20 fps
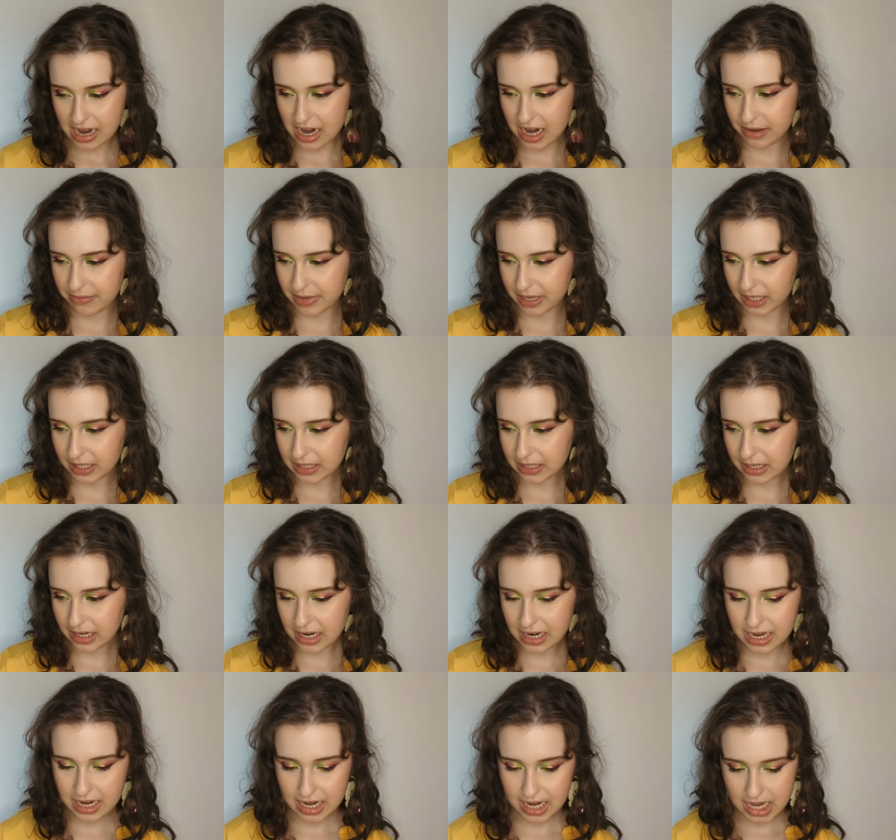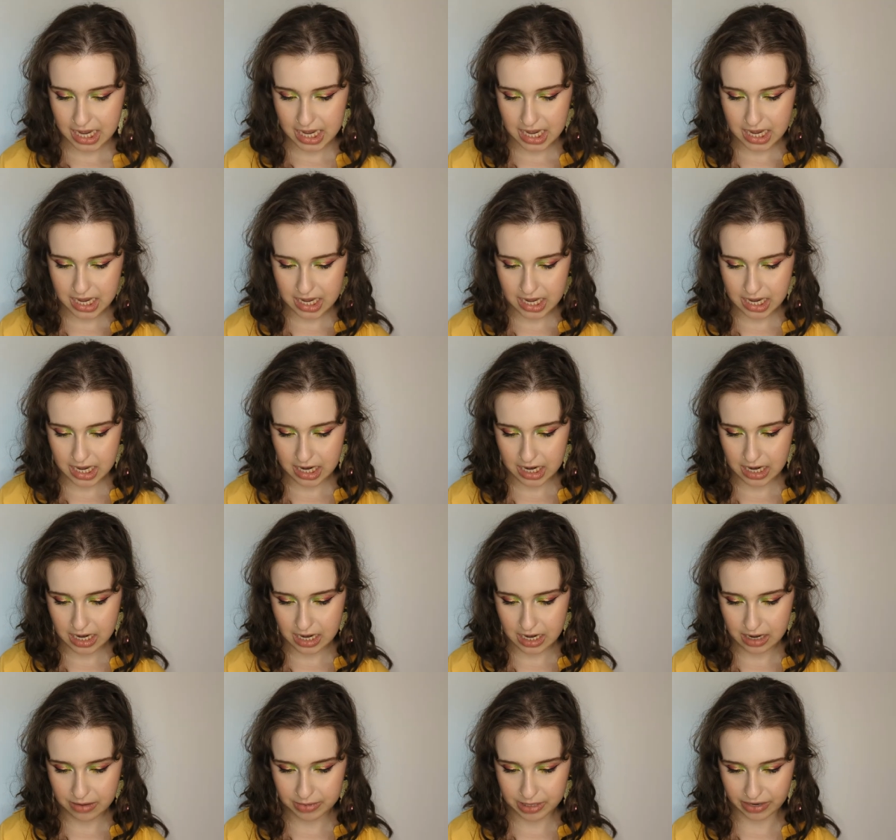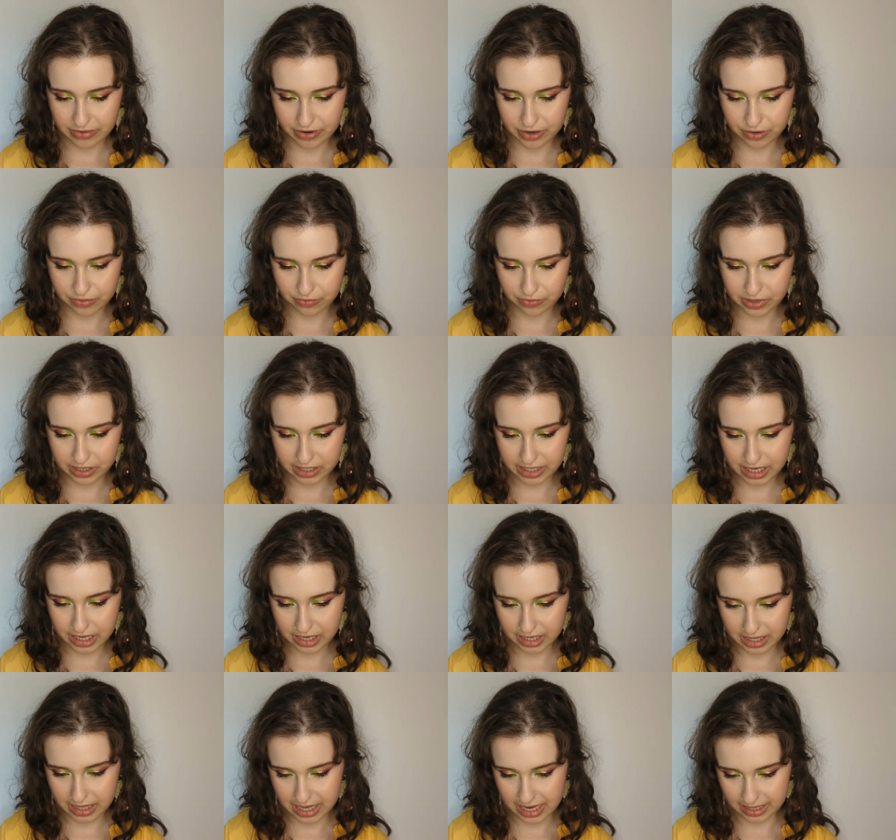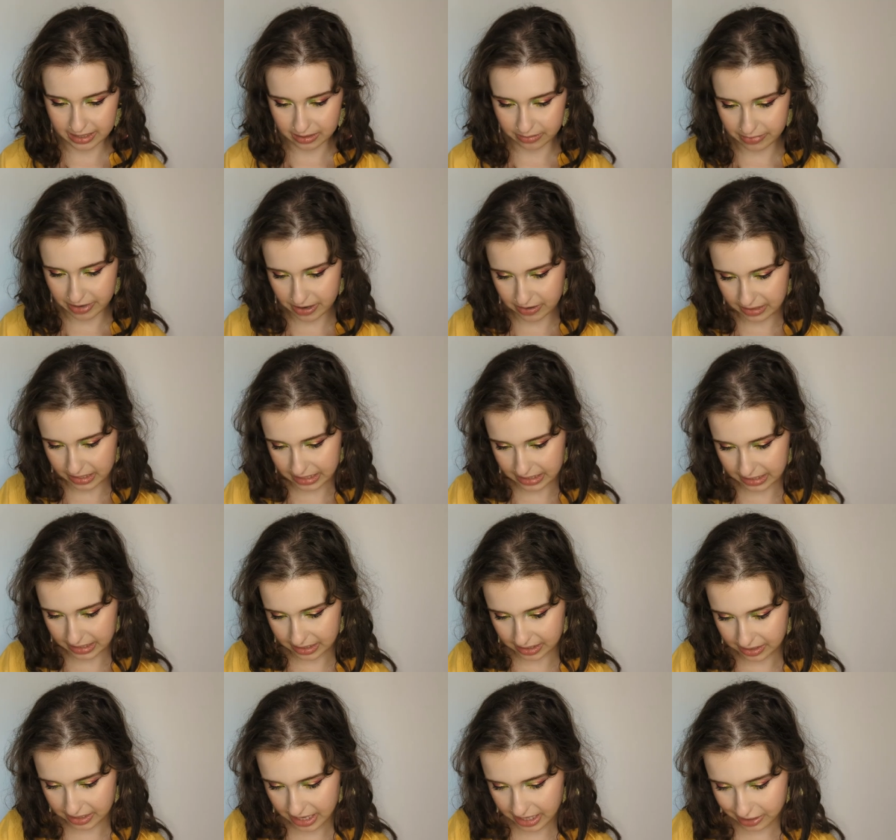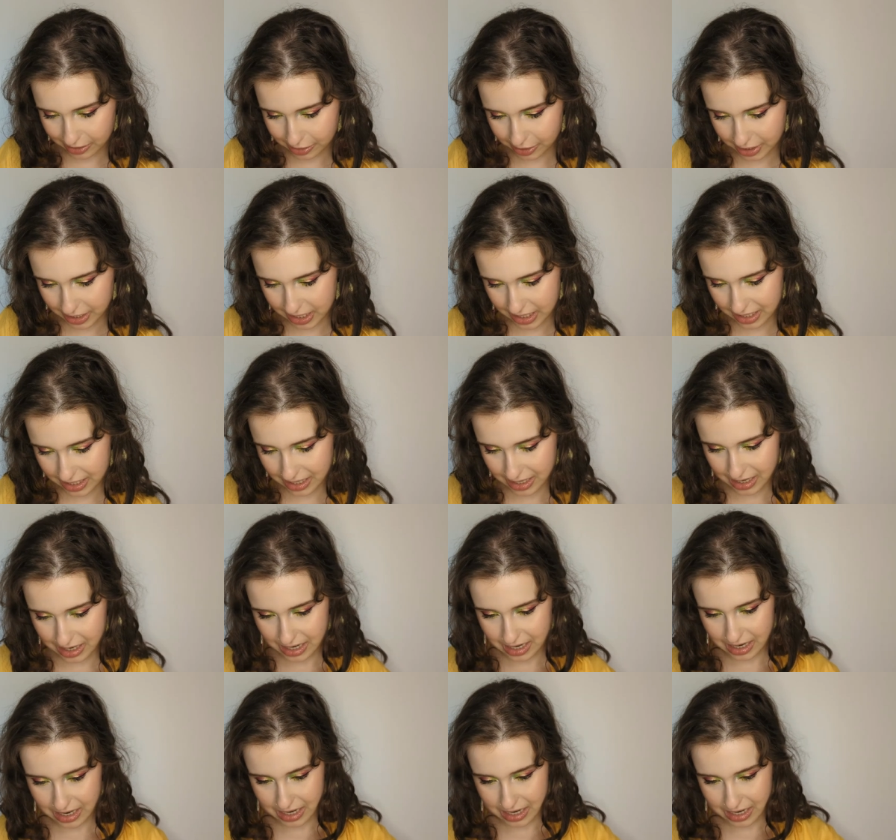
I'm excited. So I've heard really good things about this collection.